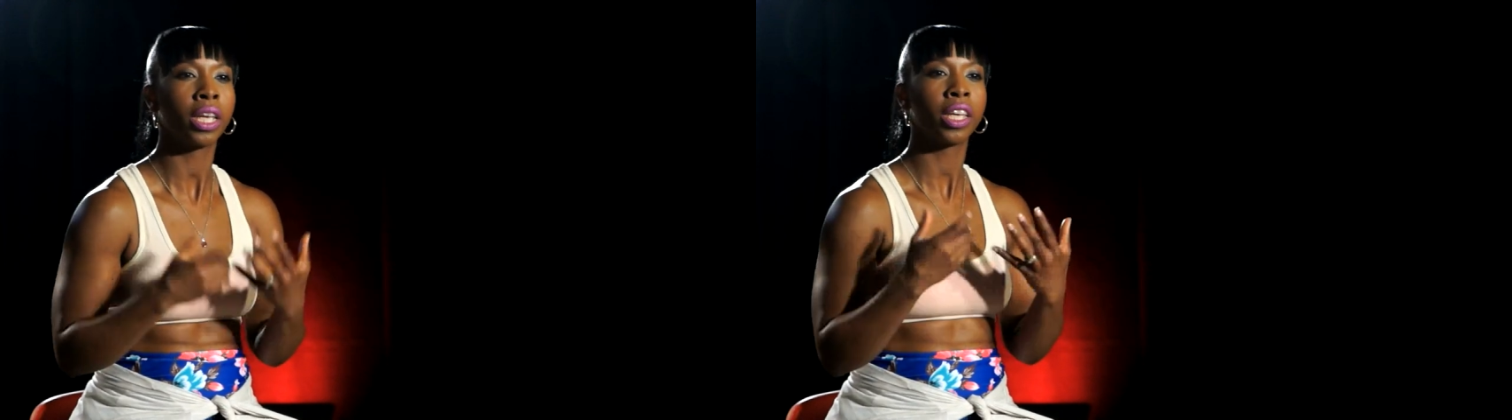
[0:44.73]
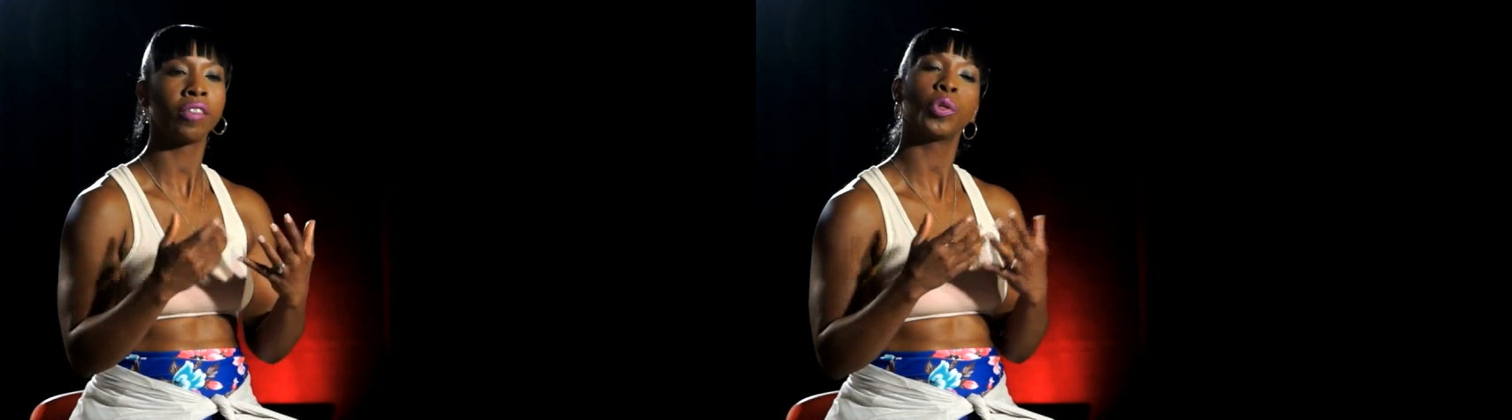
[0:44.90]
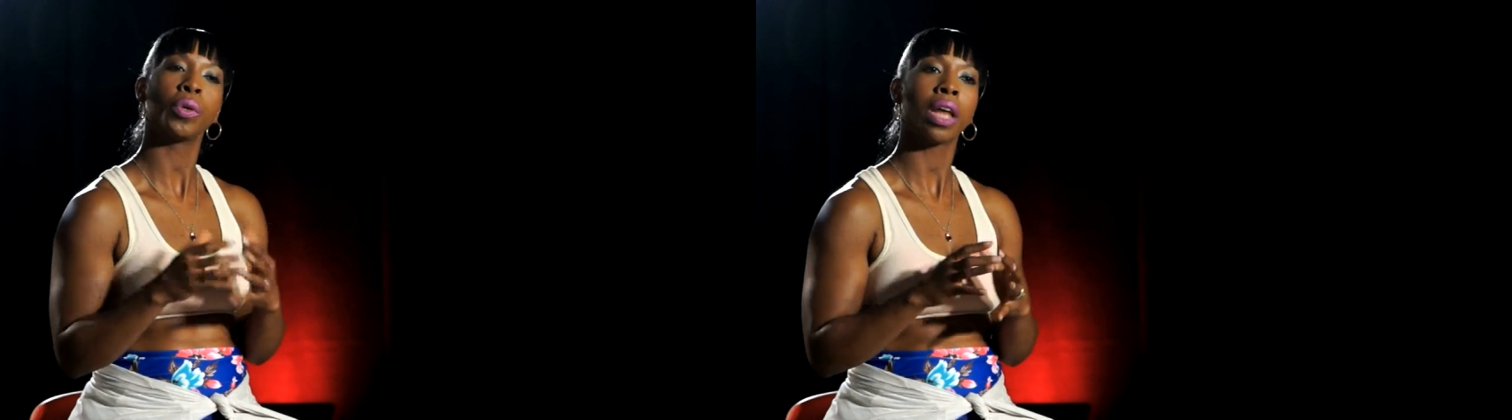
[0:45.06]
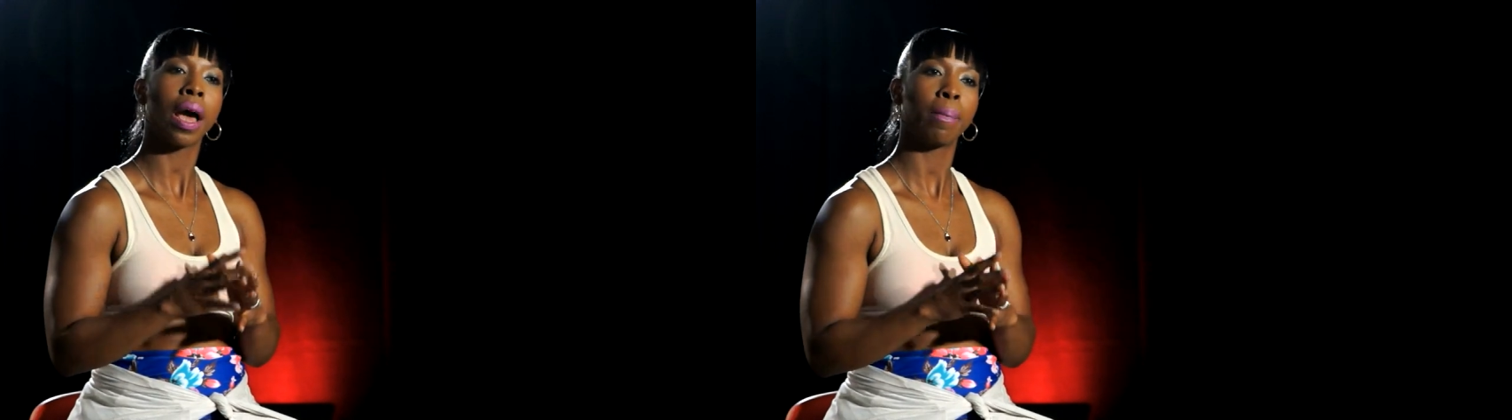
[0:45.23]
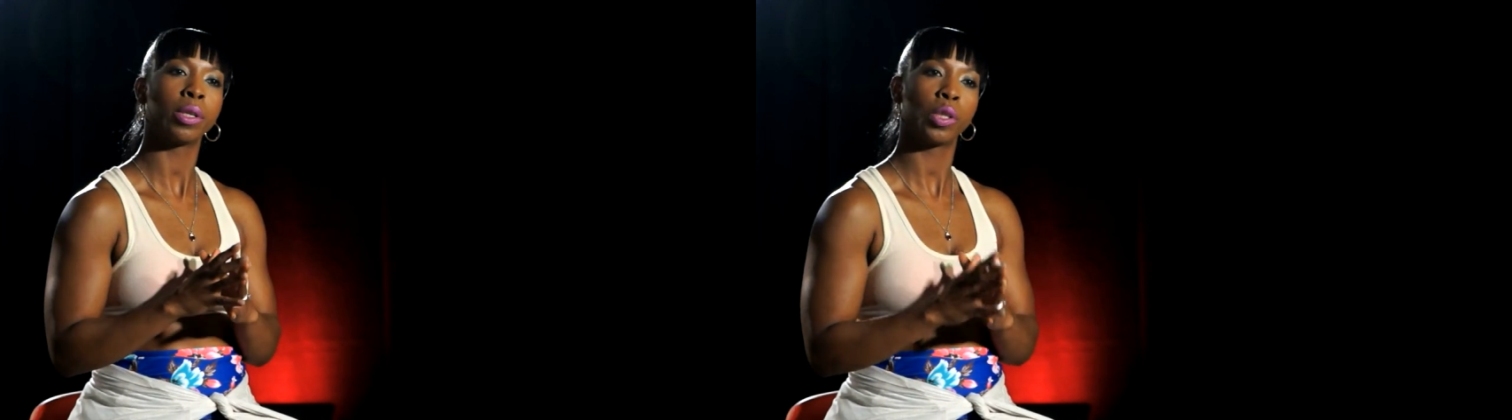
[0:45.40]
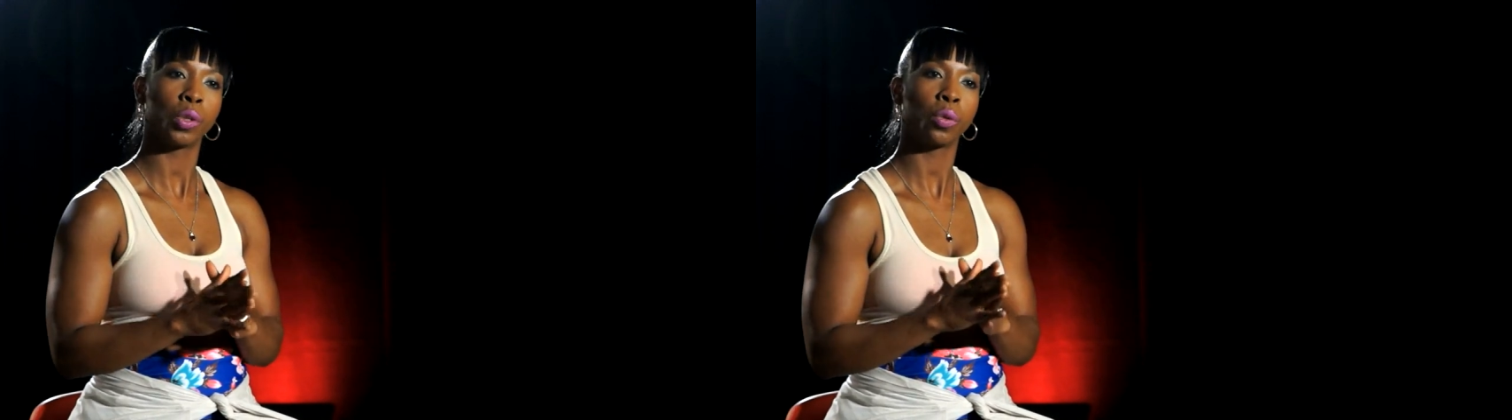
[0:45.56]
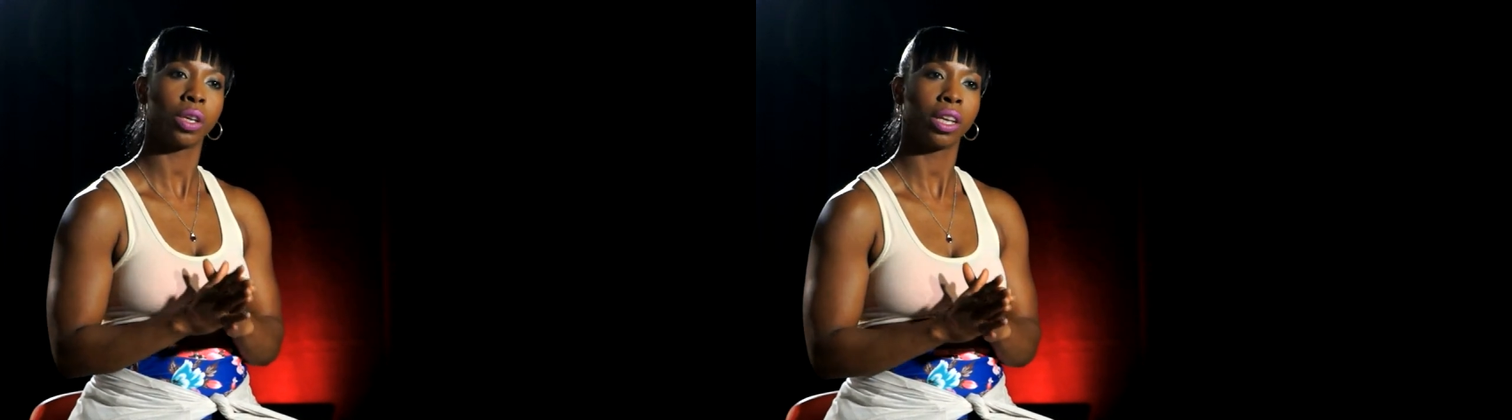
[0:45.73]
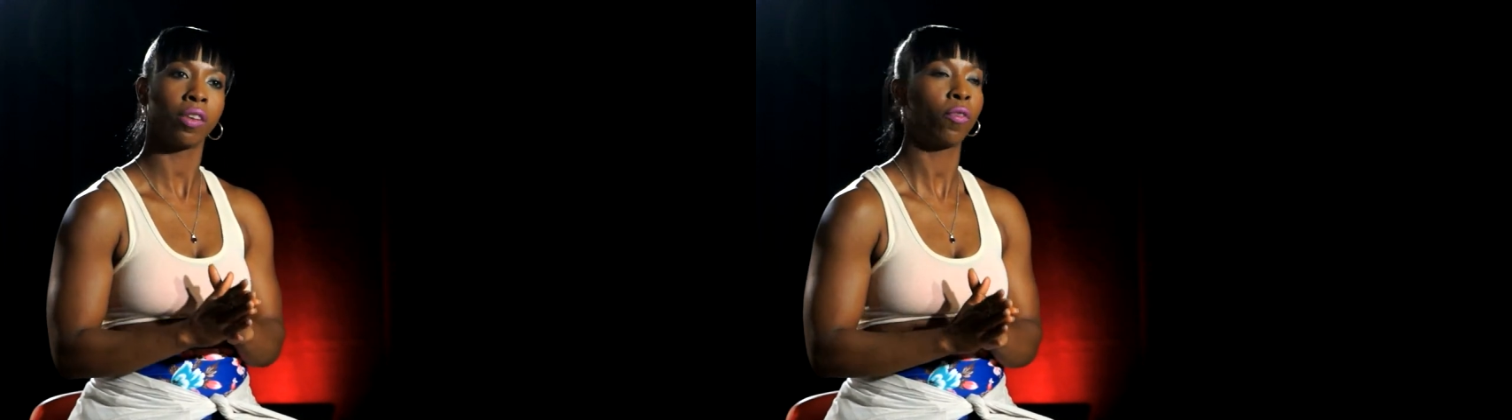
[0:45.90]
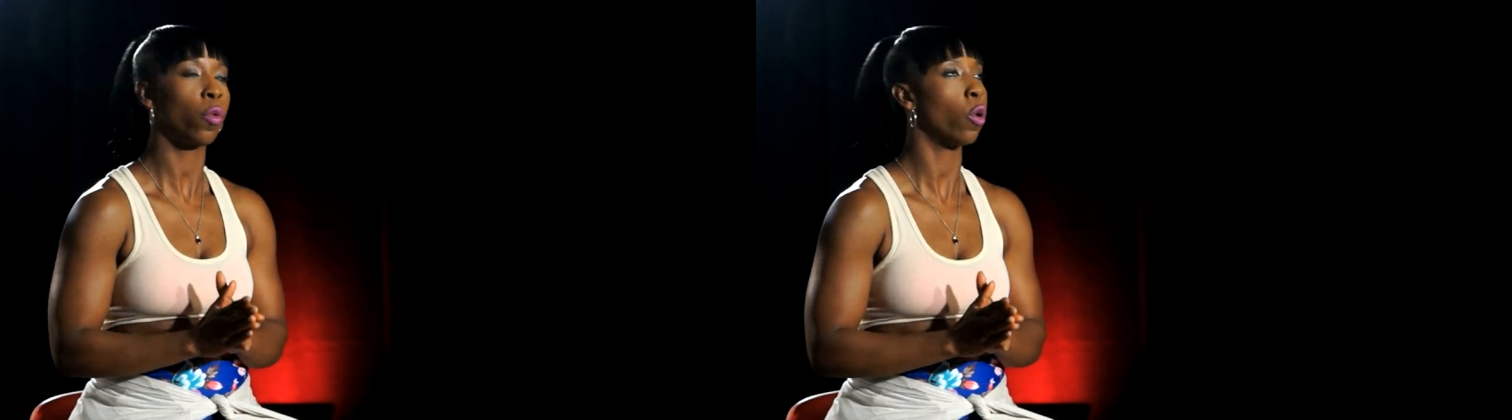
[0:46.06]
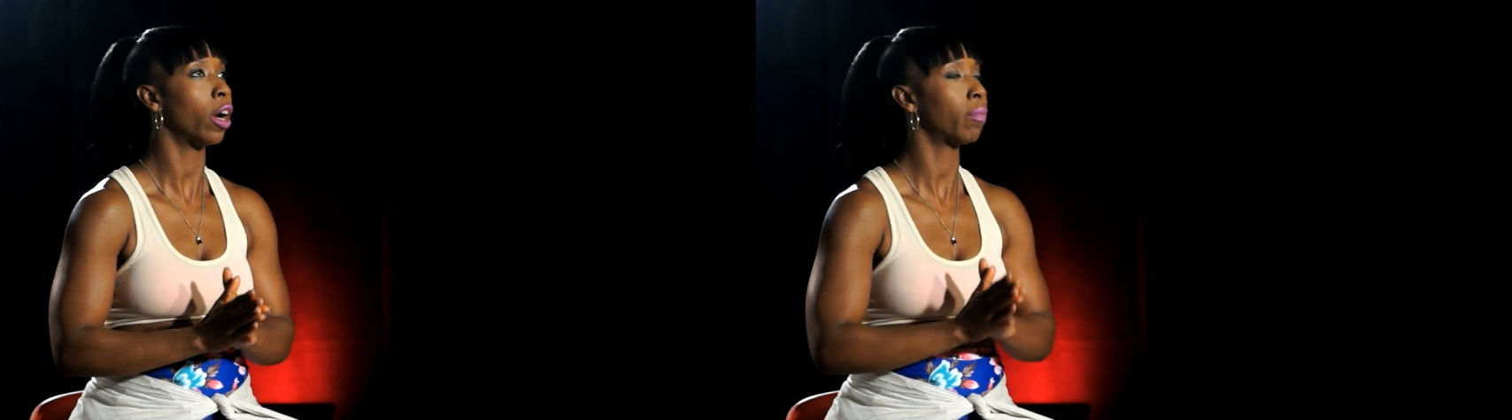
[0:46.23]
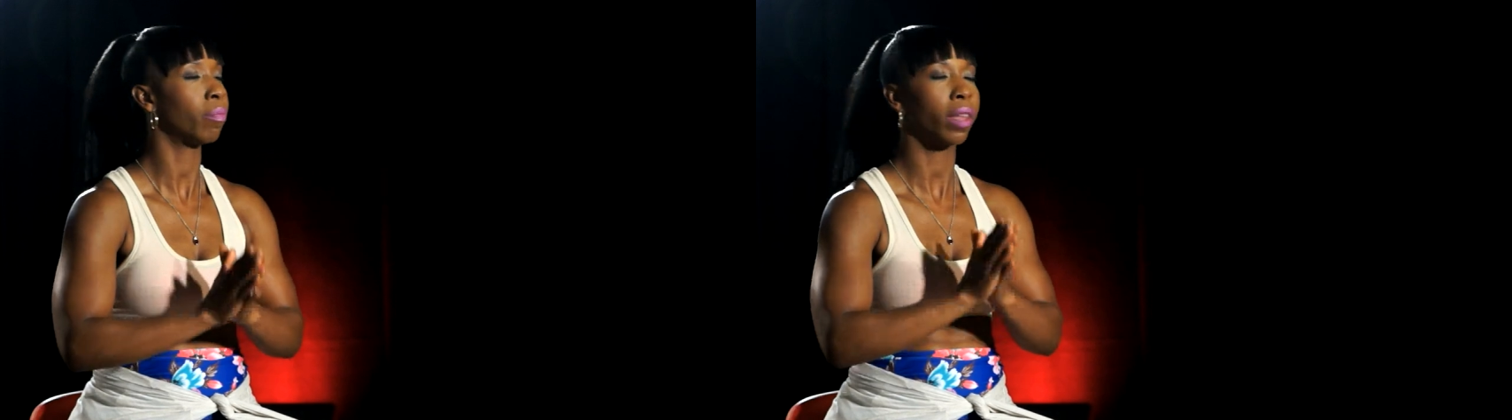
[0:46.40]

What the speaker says: gives you an opportunity for,